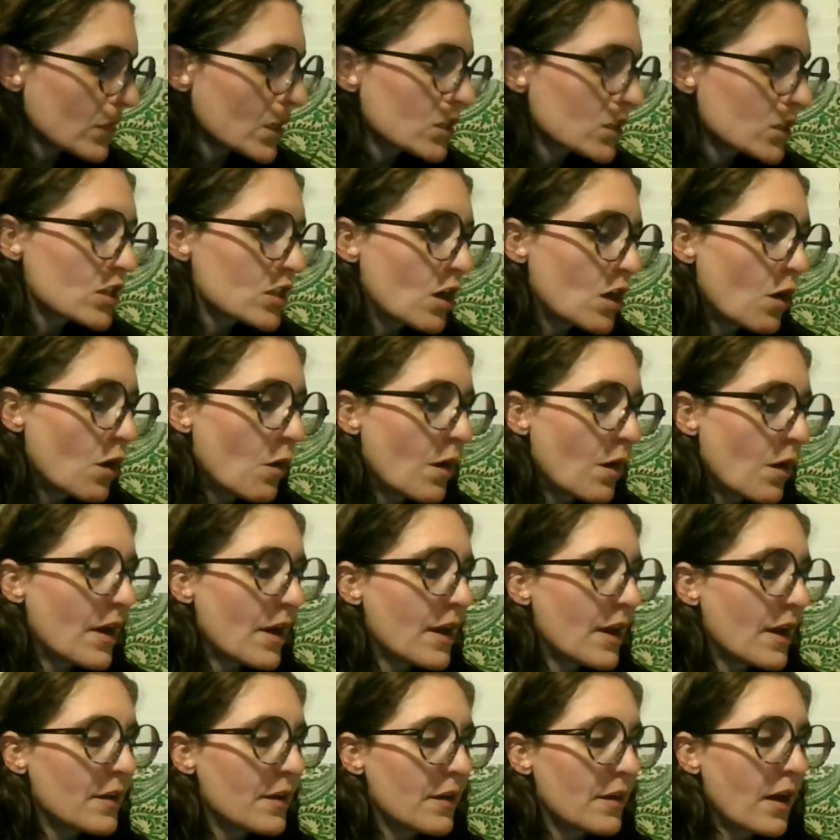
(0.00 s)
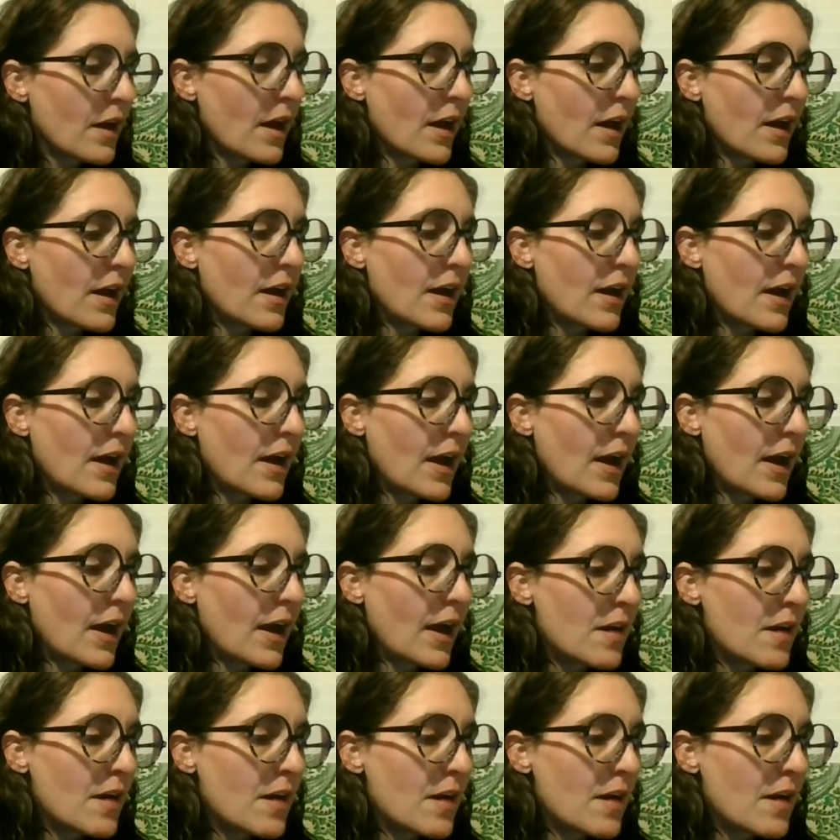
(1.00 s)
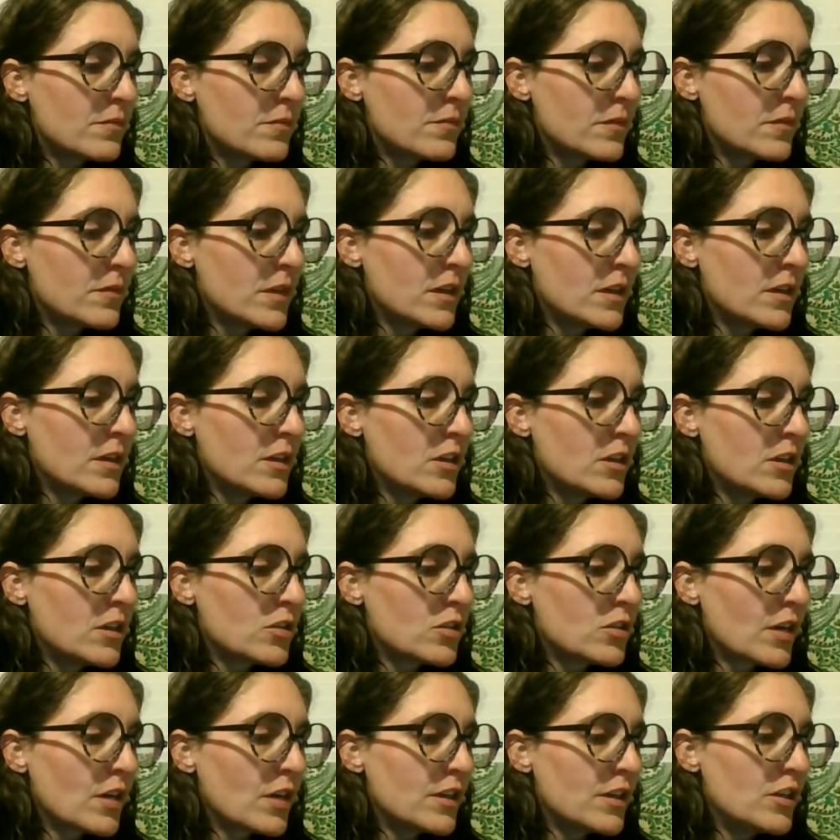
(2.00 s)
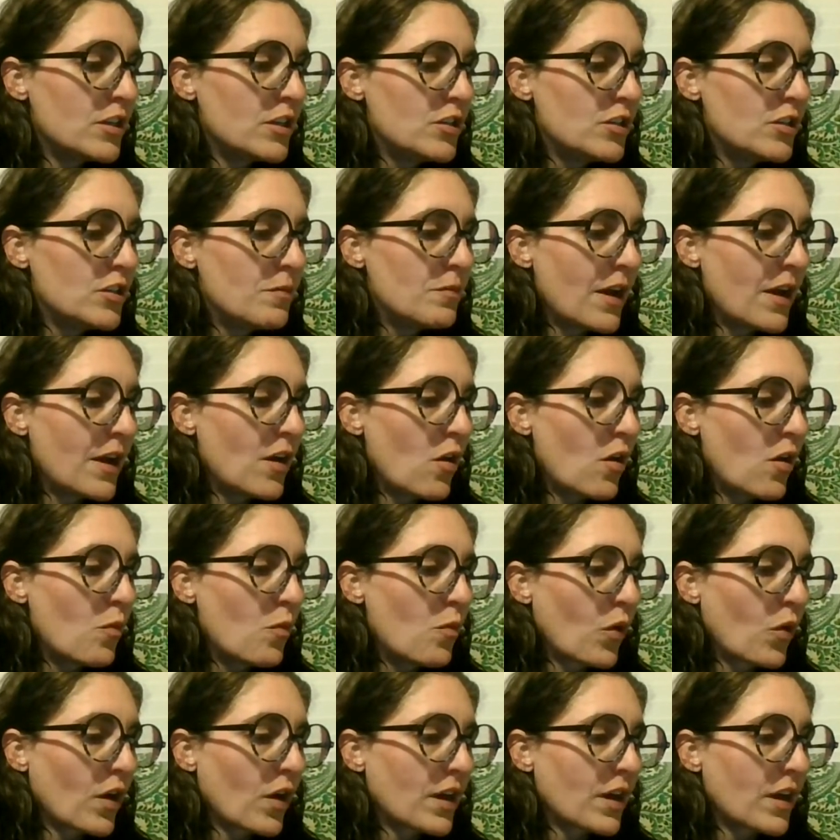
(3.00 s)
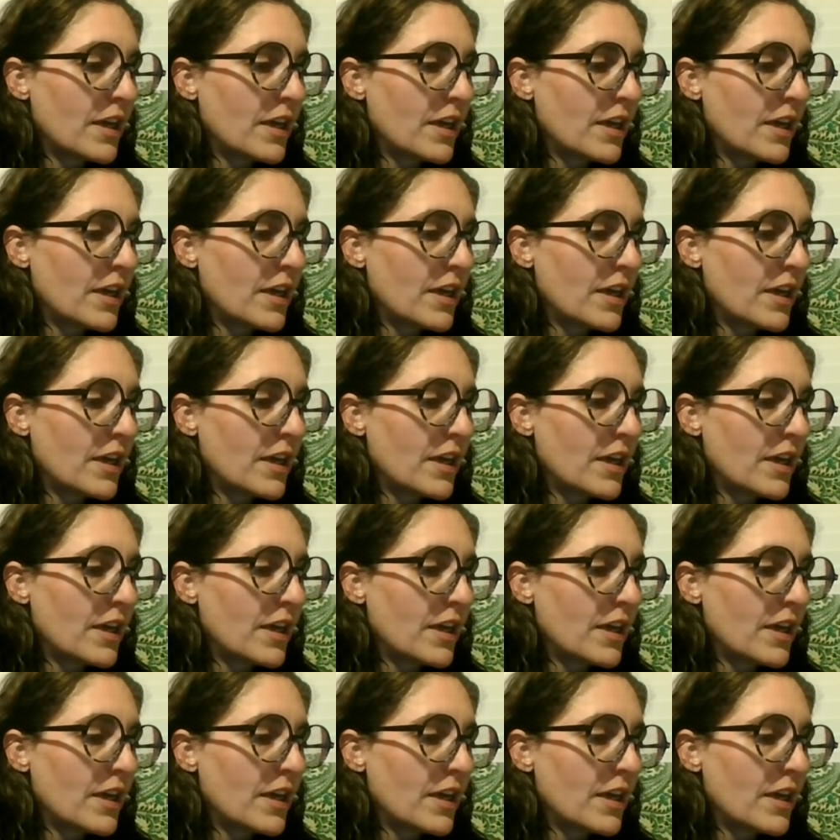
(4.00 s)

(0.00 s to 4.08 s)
So I am trying to do my homework